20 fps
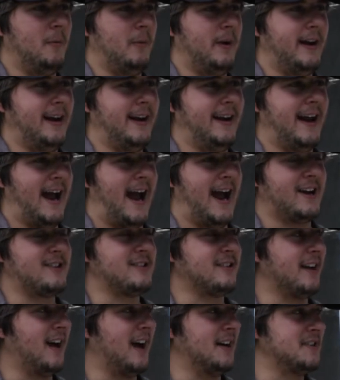We
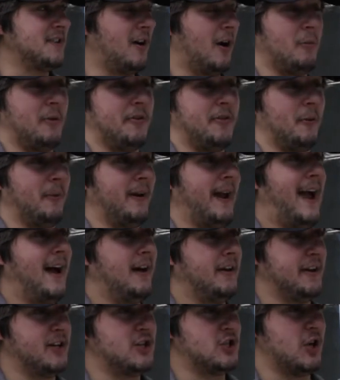actually got started with the
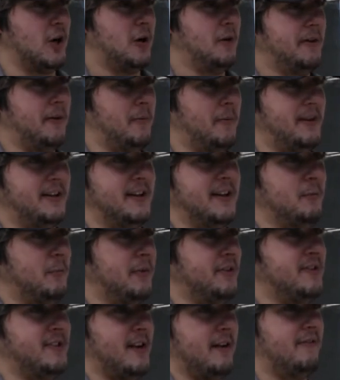reality show that we did
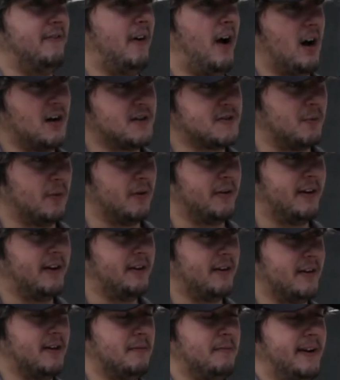with Jeff
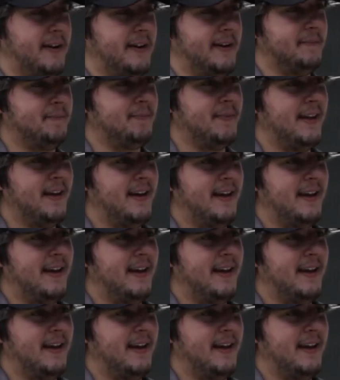Foxworthy, the comedian.